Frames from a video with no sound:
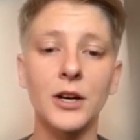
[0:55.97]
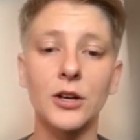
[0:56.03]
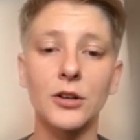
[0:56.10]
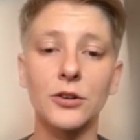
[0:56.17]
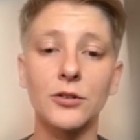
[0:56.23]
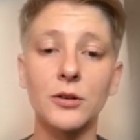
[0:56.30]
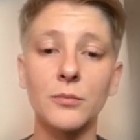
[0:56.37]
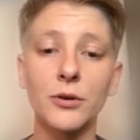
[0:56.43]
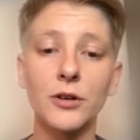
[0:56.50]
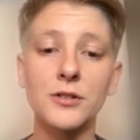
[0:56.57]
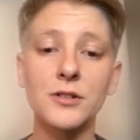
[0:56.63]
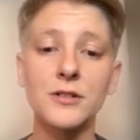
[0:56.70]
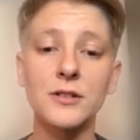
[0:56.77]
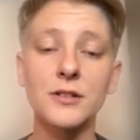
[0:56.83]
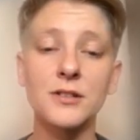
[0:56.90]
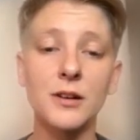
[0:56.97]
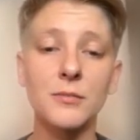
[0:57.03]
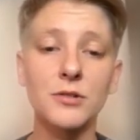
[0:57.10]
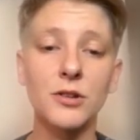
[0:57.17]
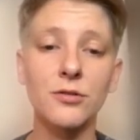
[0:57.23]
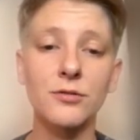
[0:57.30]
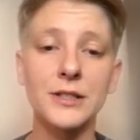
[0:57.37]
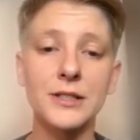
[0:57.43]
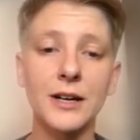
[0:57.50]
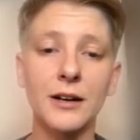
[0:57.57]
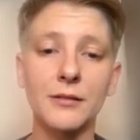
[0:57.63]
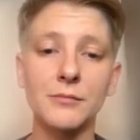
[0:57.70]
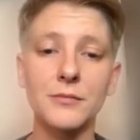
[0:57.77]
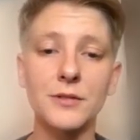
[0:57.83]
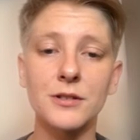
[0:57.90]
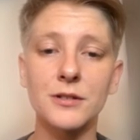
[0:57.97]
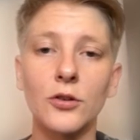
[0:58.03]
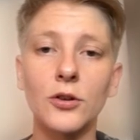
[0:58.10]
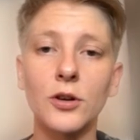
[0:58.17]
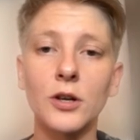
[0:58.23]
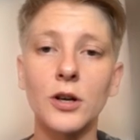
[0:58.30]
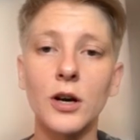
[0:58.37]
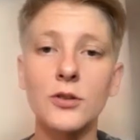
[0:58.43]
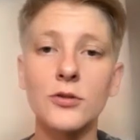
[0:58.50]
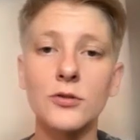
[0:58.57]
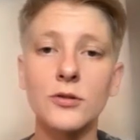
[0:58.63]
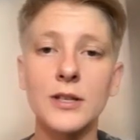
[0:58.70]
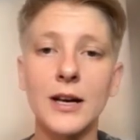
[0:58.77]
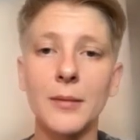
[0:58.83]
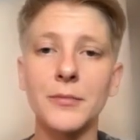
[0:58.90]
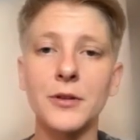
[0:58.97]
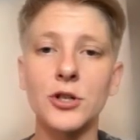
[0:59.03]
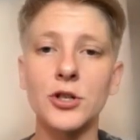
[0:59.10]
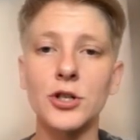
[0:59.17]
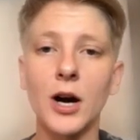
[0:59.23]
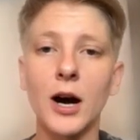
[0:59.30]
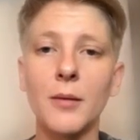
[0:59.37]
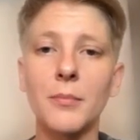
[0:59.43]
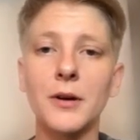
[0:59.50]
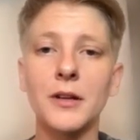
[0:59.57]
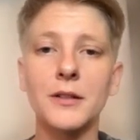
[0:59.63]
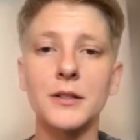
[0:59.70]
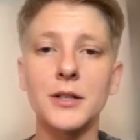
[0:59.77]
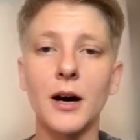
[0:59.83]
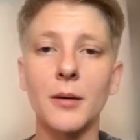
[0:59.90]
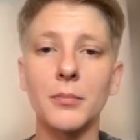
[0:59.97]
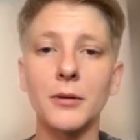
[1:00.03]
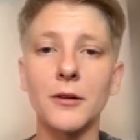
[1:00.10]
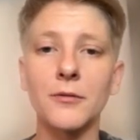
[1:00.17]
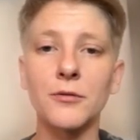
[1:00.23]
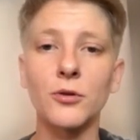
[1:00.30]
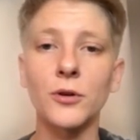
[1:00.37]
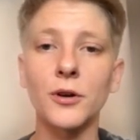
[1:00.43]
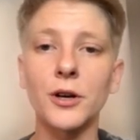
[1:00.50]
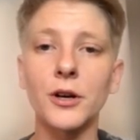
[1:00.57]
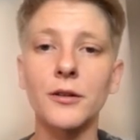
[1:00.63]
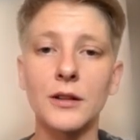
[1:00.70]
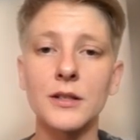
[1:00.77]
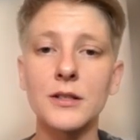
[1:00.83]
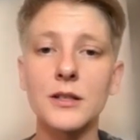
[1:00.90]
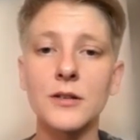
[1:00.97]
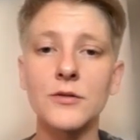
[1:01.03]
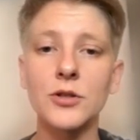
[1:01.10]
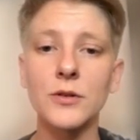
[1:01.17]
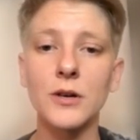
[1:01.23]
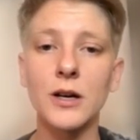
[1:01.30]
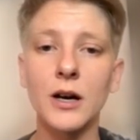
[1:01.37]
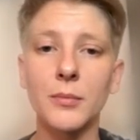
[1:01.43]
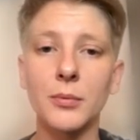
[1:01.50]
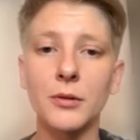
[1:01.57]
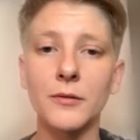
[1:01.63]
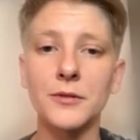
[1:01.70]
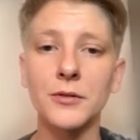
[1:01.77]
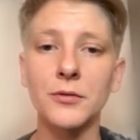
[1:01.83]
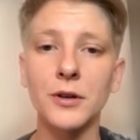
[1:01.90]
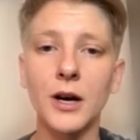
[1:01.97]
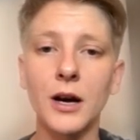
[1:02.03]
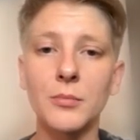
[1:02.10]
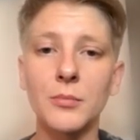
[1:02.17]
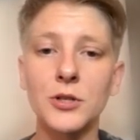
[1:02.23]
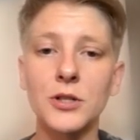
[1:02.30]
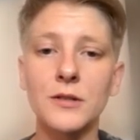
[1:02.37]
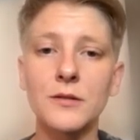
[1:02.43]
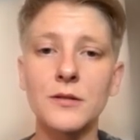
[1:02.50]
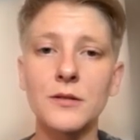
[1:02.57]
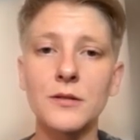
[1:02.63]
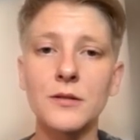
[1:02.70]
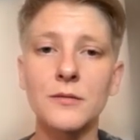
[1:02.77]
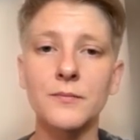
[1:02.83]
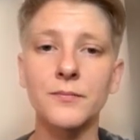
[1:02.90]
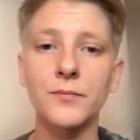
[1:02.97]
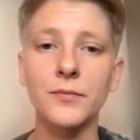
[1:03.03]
You can purchase this up to 3 times. You can also tap the shop in the top left corner. This gives you a couple of different options.